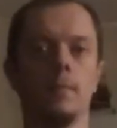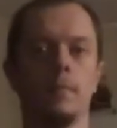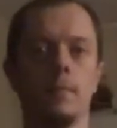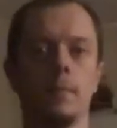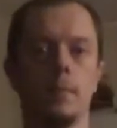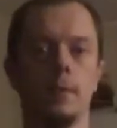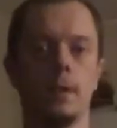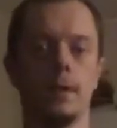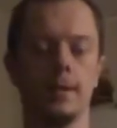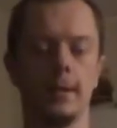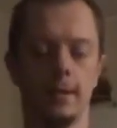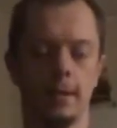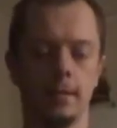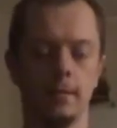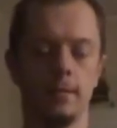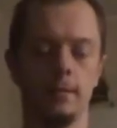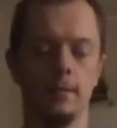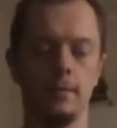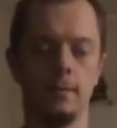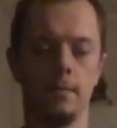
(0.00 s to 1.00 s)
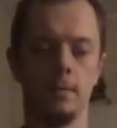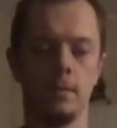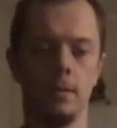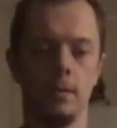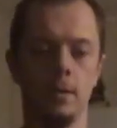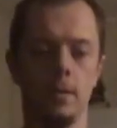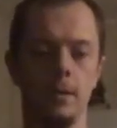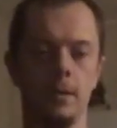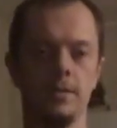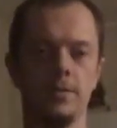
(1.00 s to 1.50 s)
Like that.
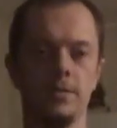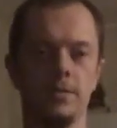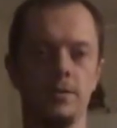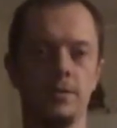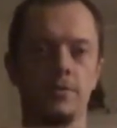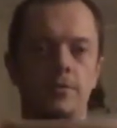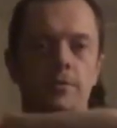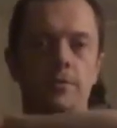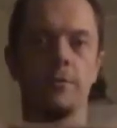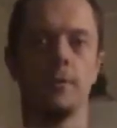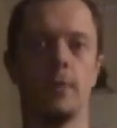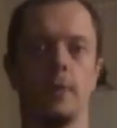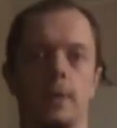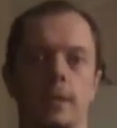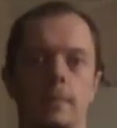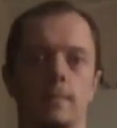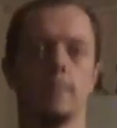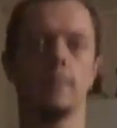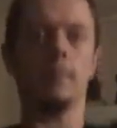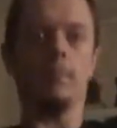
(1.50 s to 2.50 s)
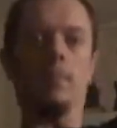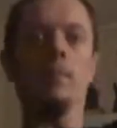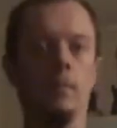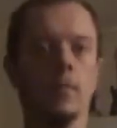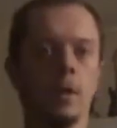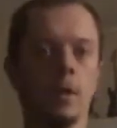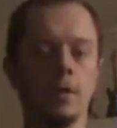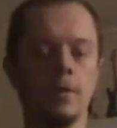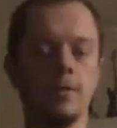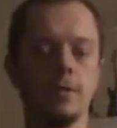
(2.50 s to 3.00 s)
This is a strike.
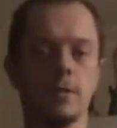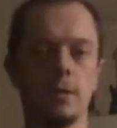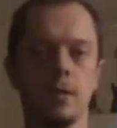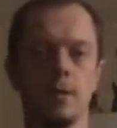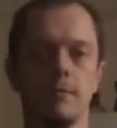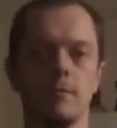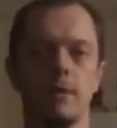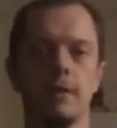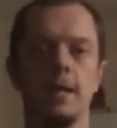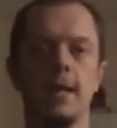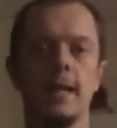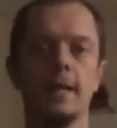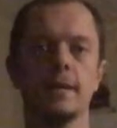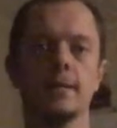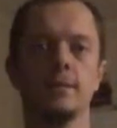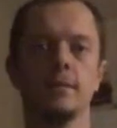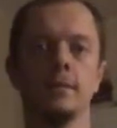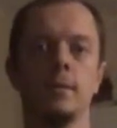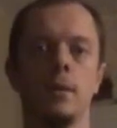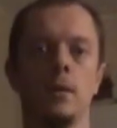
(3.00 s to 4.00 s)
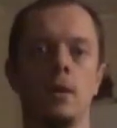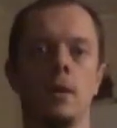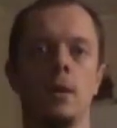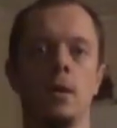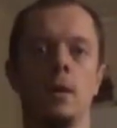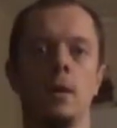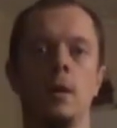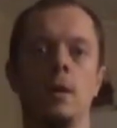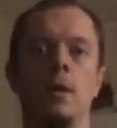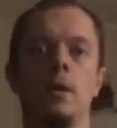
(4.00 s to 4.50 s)
So kind of relax,
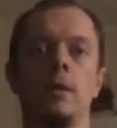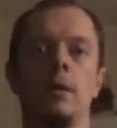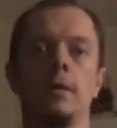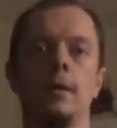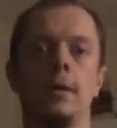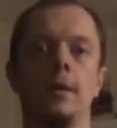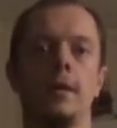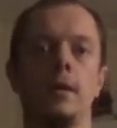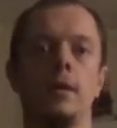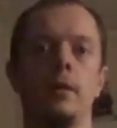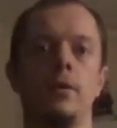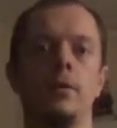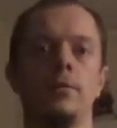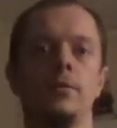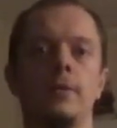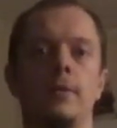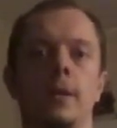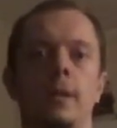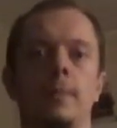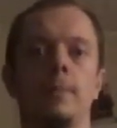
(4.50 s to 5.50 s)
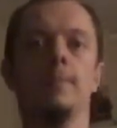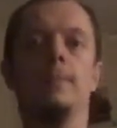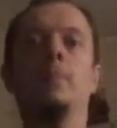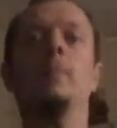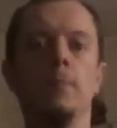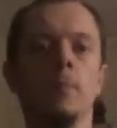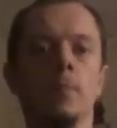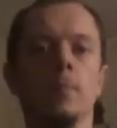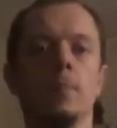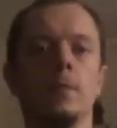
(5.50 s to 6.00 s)
let it loose, then,
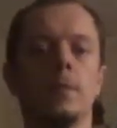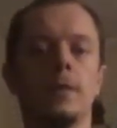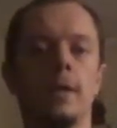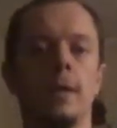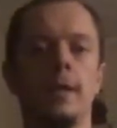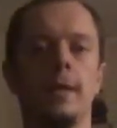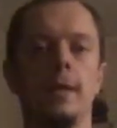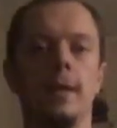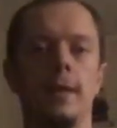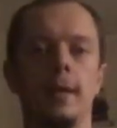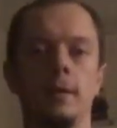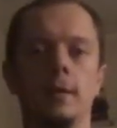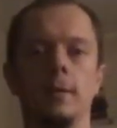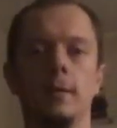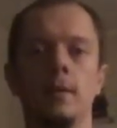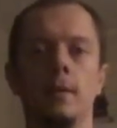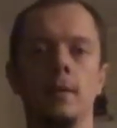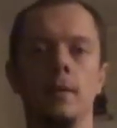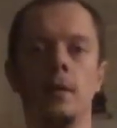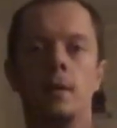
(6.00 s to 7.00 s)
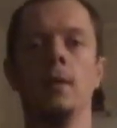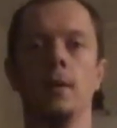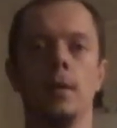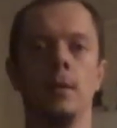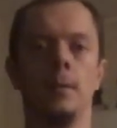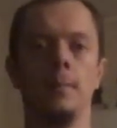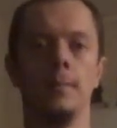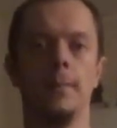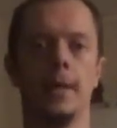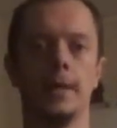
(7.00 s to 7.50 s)
okay, hit,
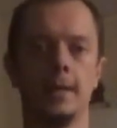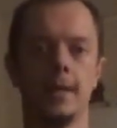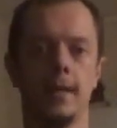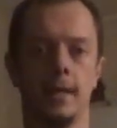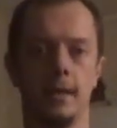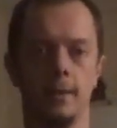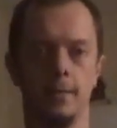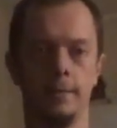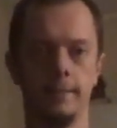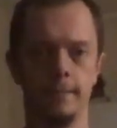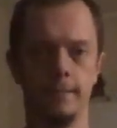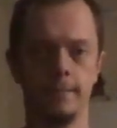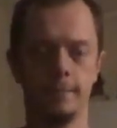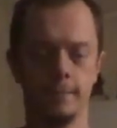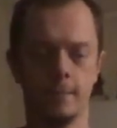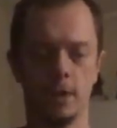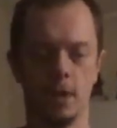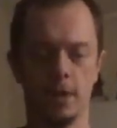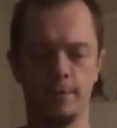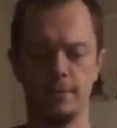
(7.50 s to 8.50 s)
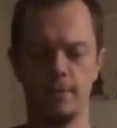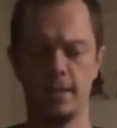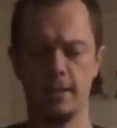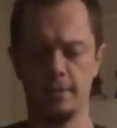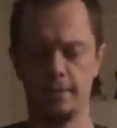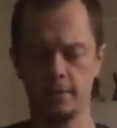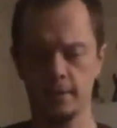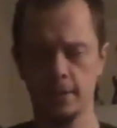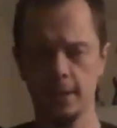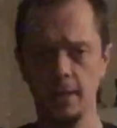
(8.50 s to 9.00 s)
back in, right over left,
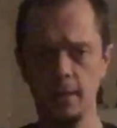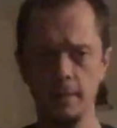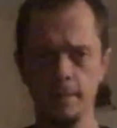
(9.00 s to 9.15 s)
okay?